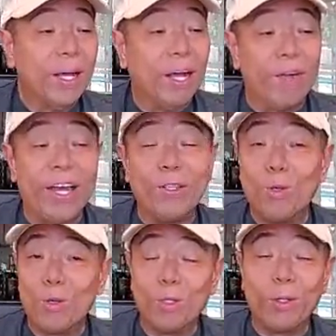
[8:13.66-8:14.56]
Uh, very
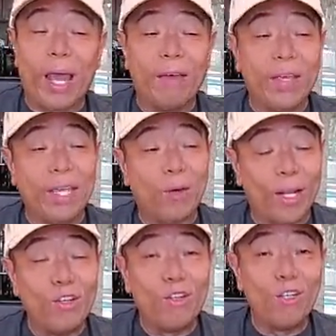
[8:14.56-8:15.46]
unusual to have a
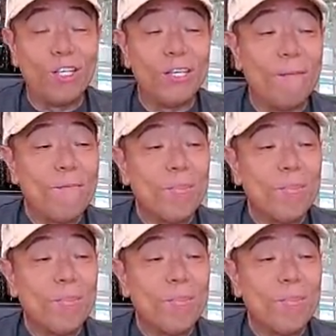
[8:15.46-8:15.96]
crunchy